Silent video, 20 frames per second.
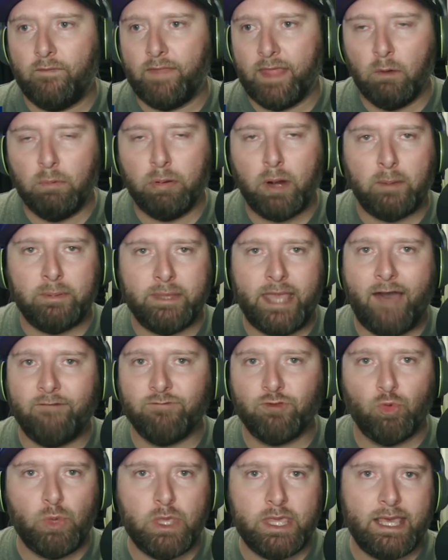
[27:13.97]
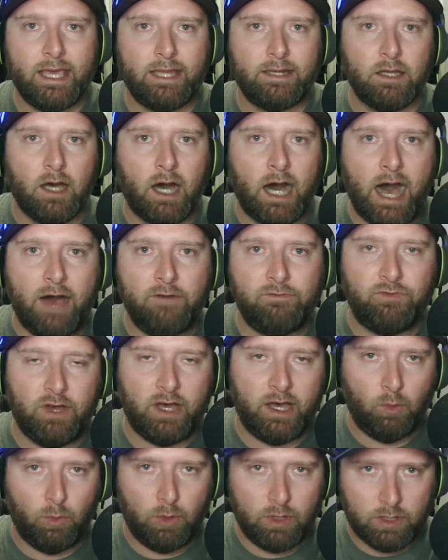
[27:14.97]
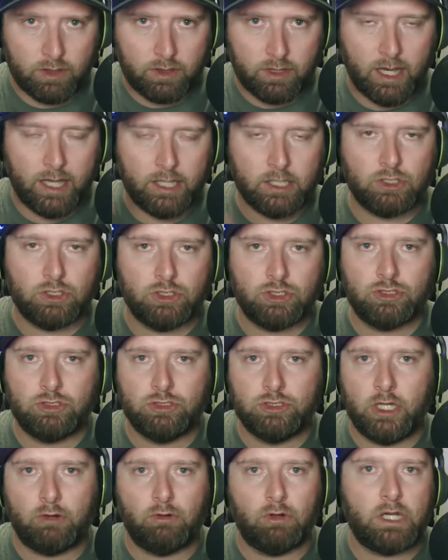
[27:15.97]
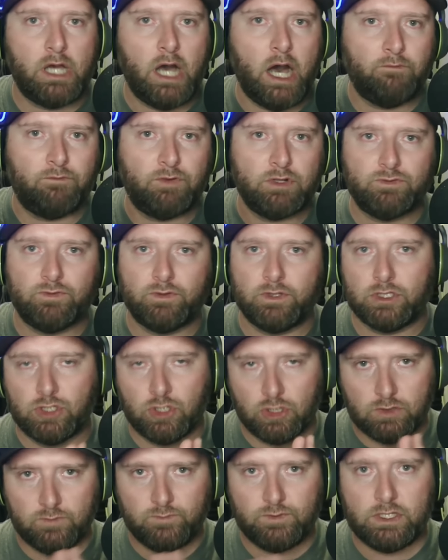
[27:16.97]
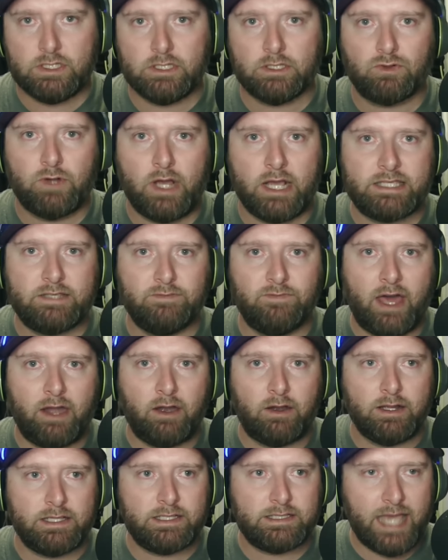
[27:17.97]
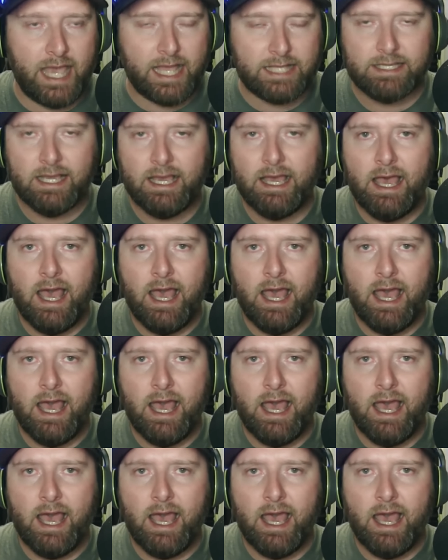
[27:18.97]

They'll probably have the weekend off uh, with a general conference for the Church of Jesus Christ of Latter Day Saints.